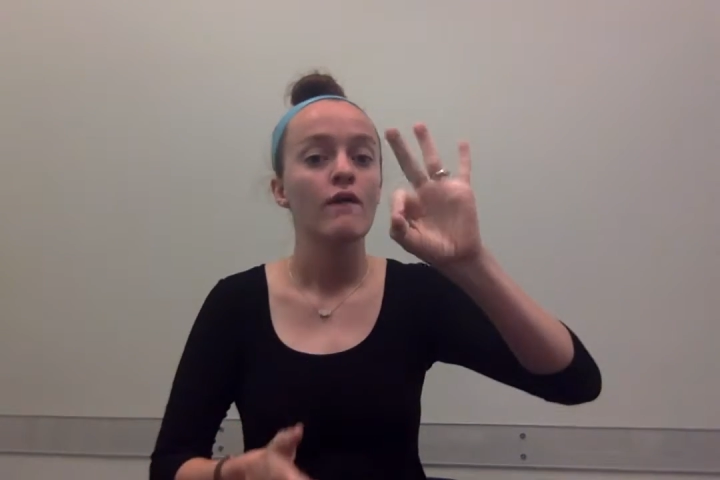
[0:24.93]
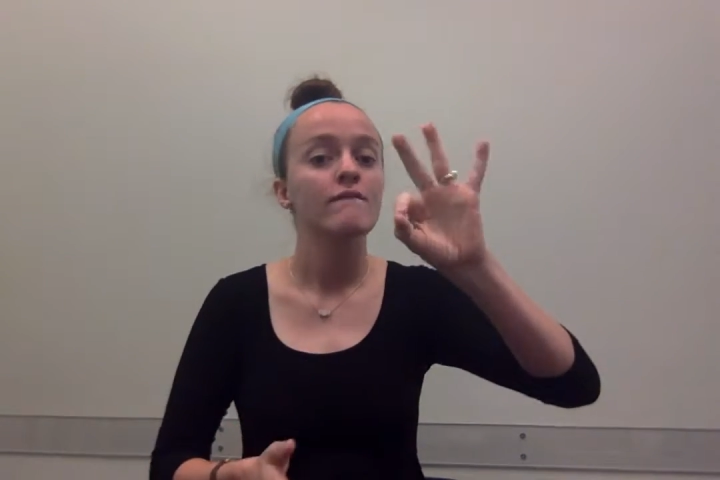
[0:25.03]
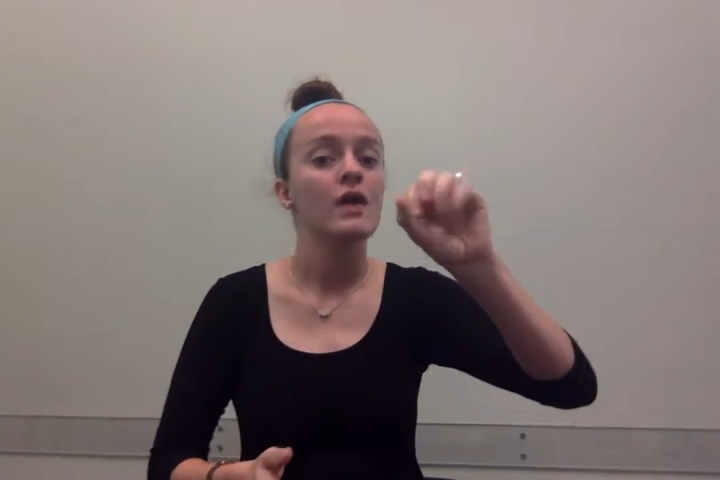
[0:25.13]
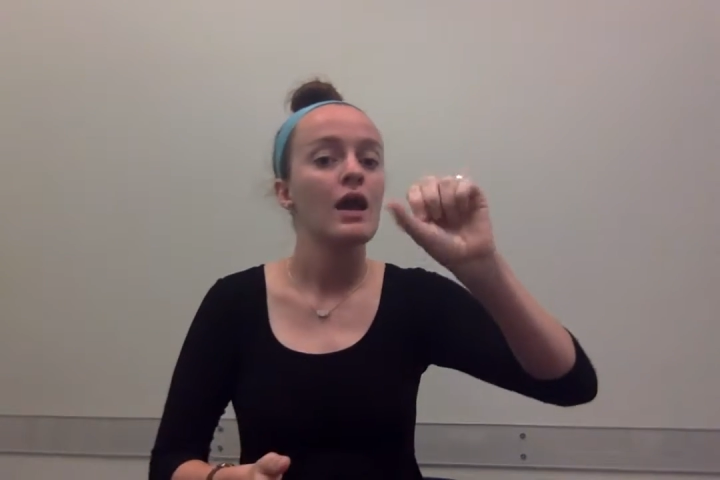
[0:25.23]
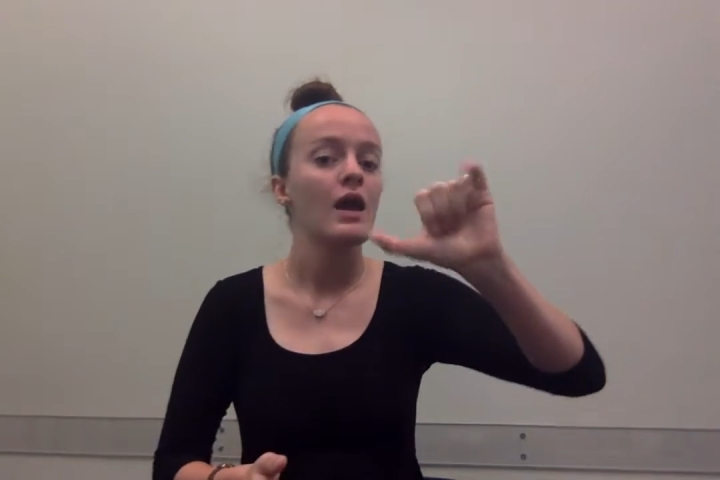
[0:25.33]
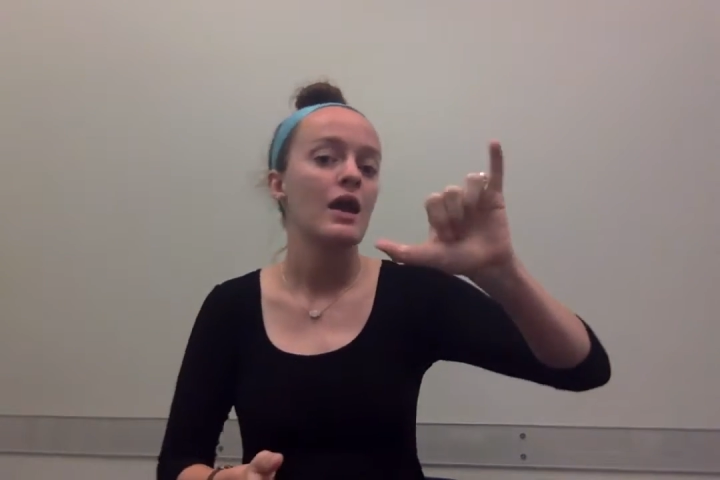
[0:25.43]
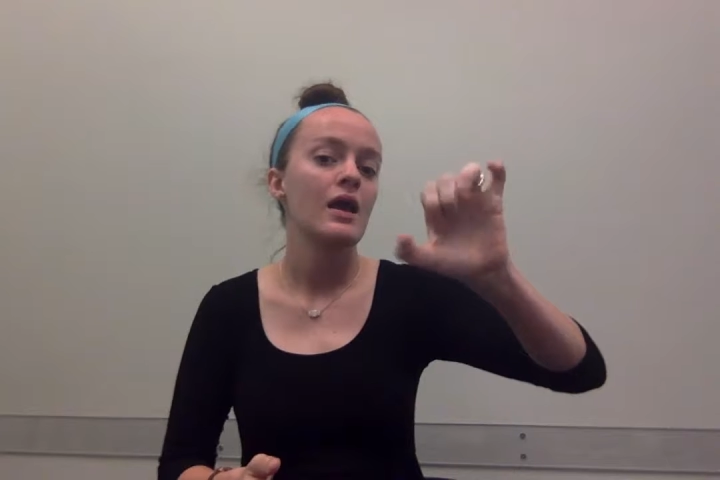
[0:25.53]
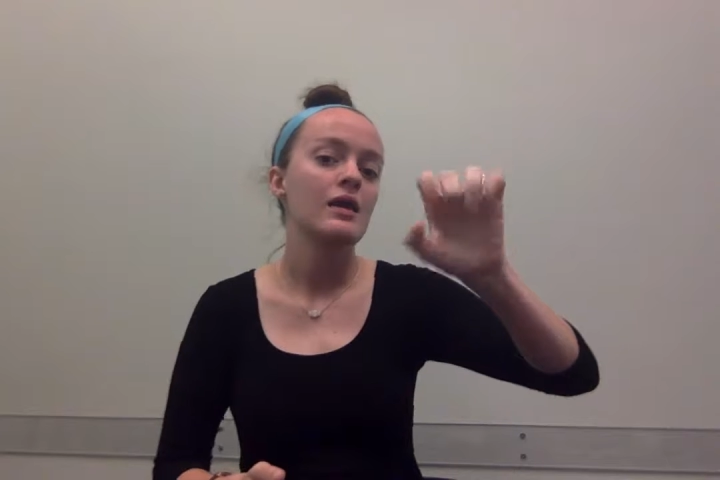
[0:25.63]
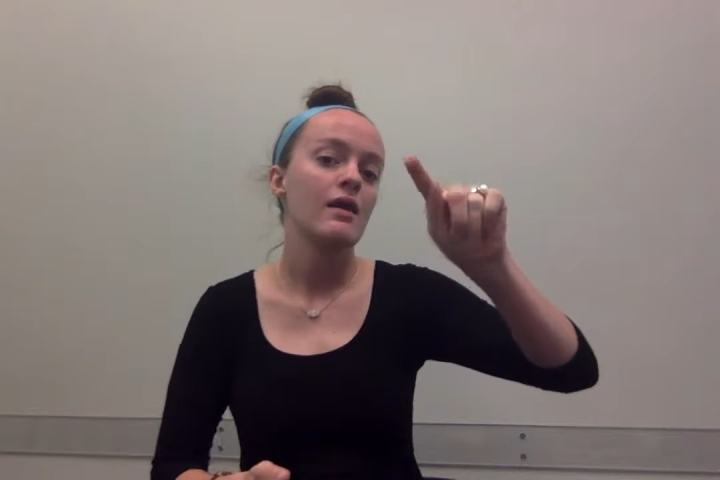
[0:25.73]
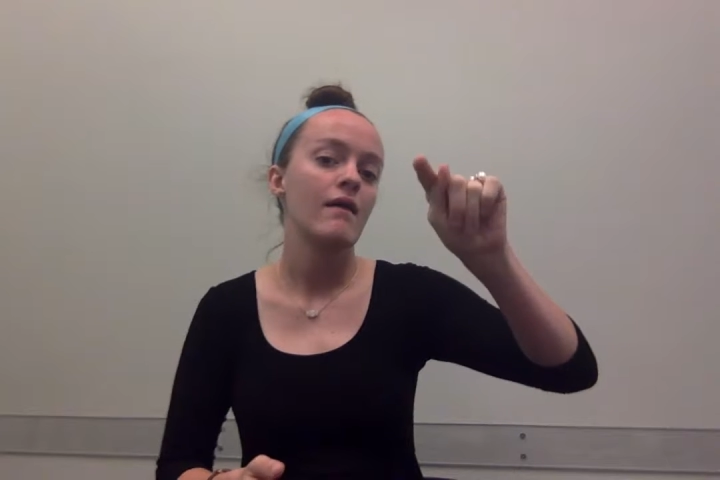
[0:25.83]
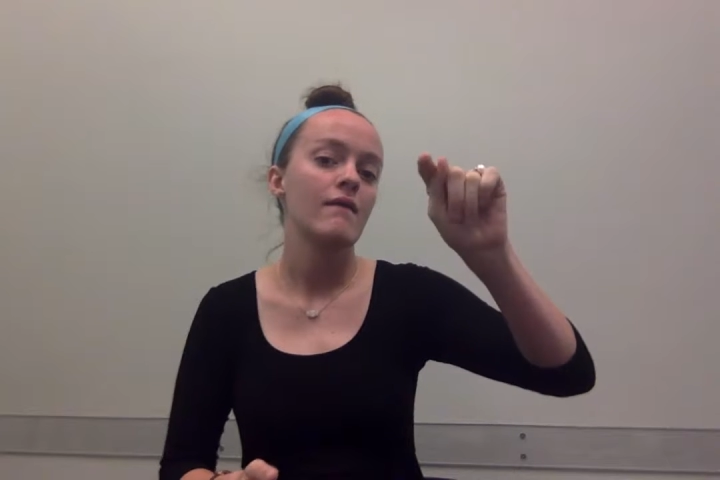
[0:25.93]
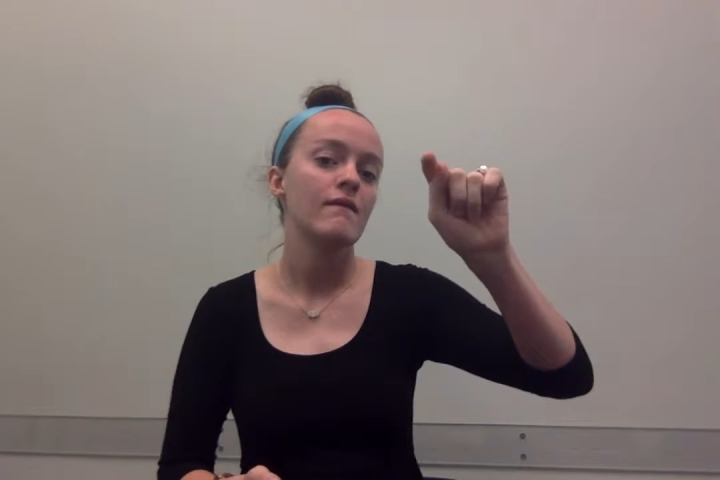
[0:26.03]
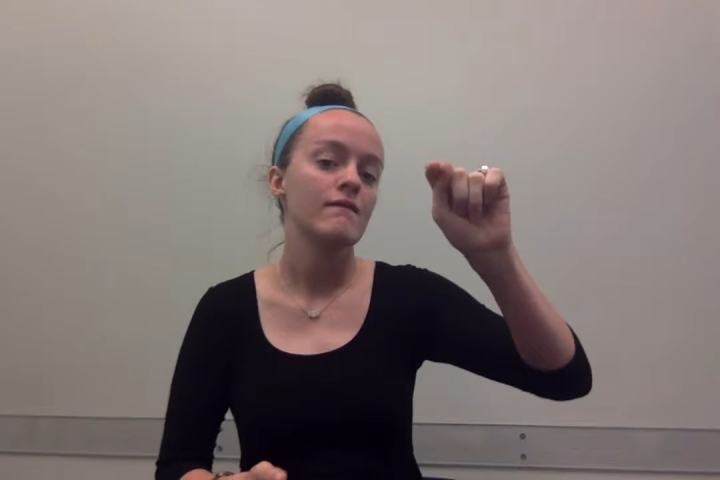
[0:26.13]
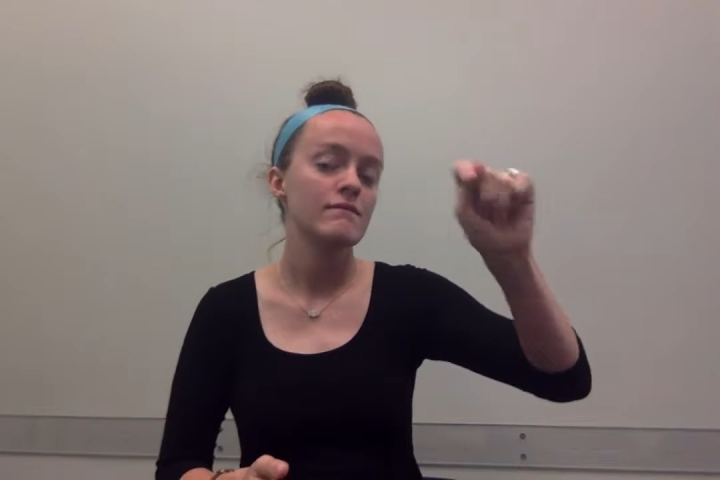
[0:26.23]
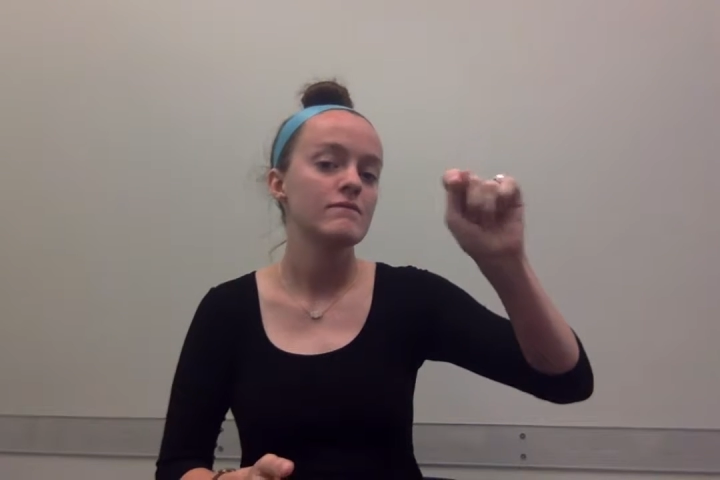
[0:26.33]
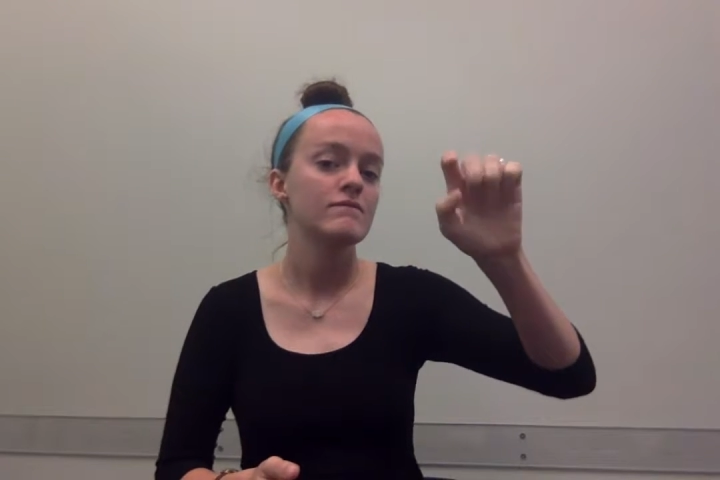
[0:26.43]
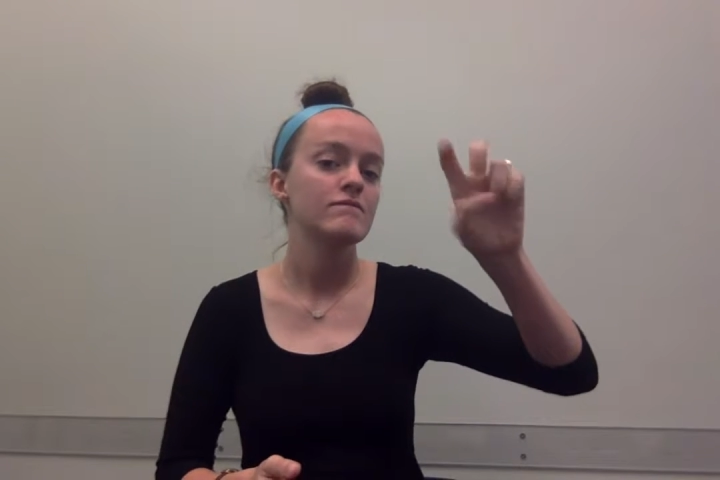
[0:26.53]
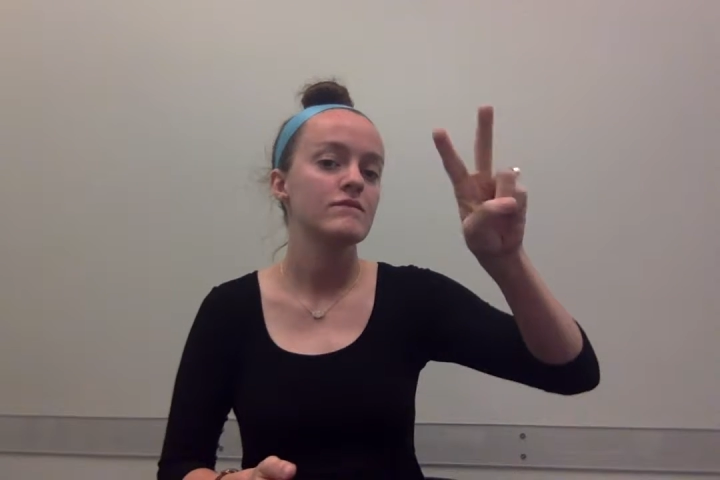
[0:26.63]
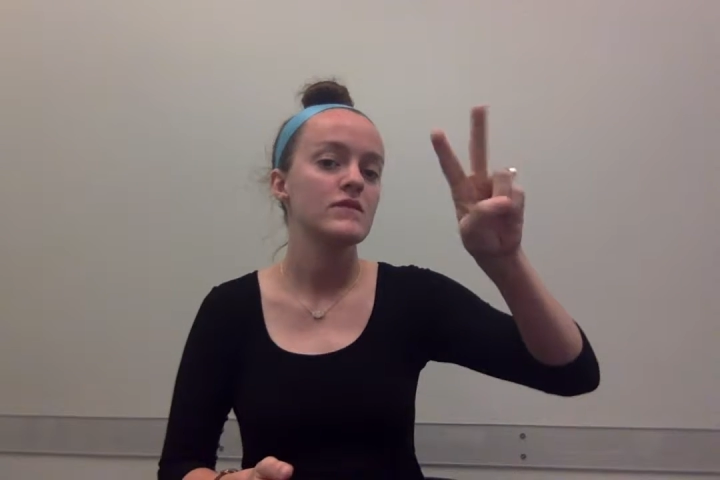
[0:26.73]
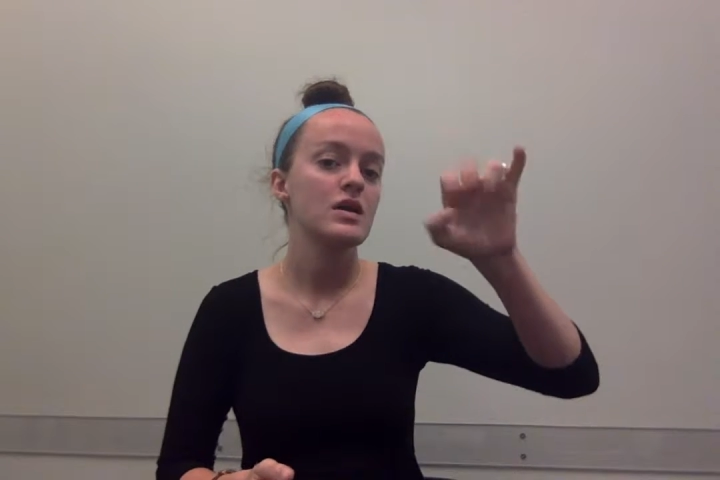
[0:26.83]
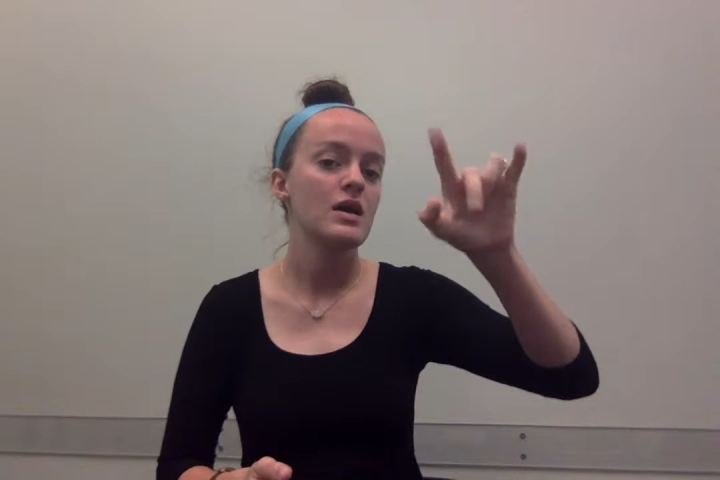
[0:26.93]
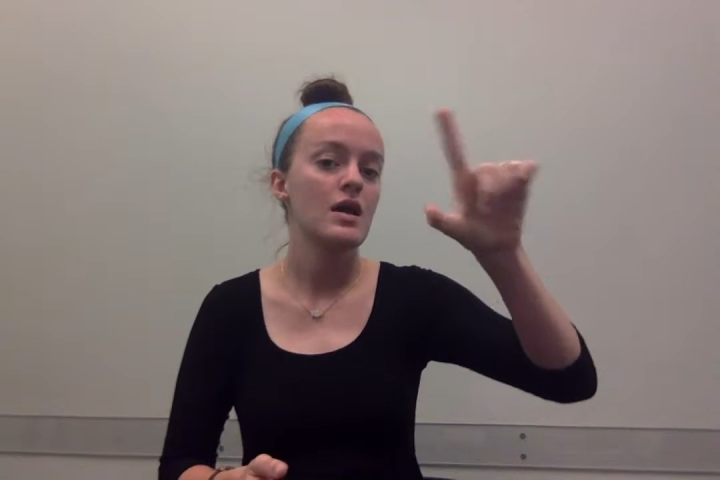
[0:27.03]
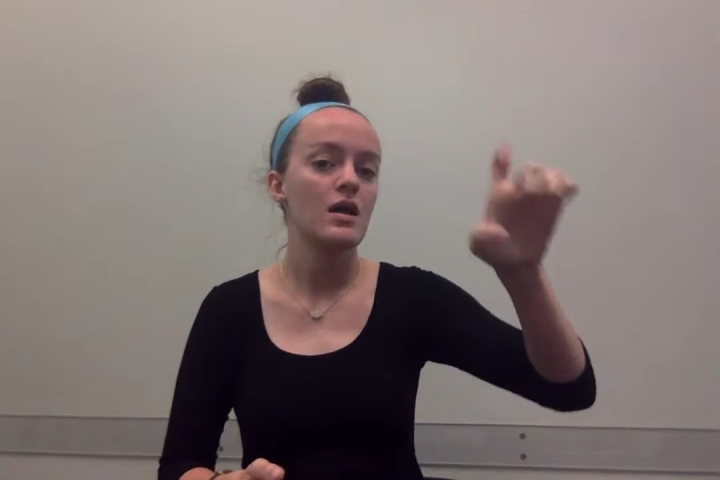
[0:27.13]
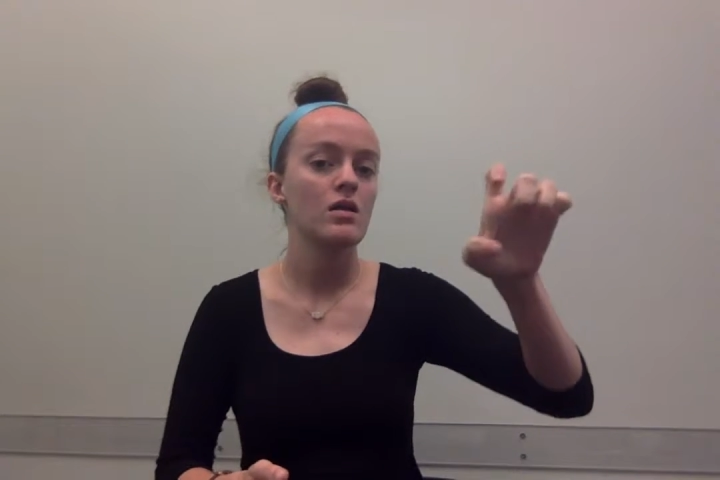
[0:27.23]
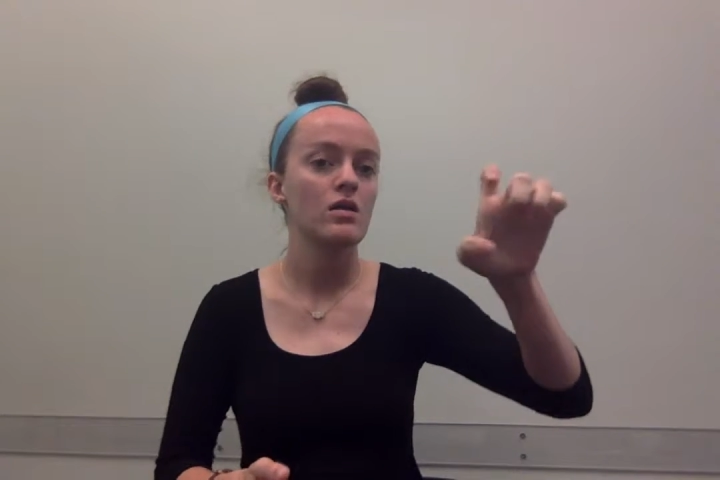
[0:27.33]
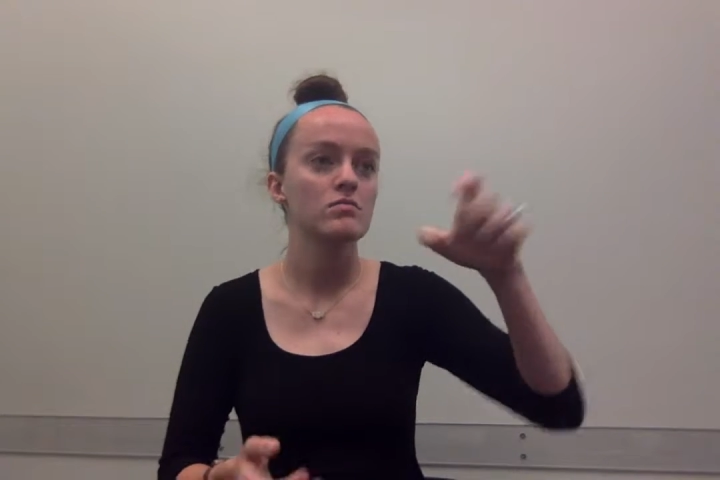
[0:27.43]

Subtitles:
and then I went to the Bowen School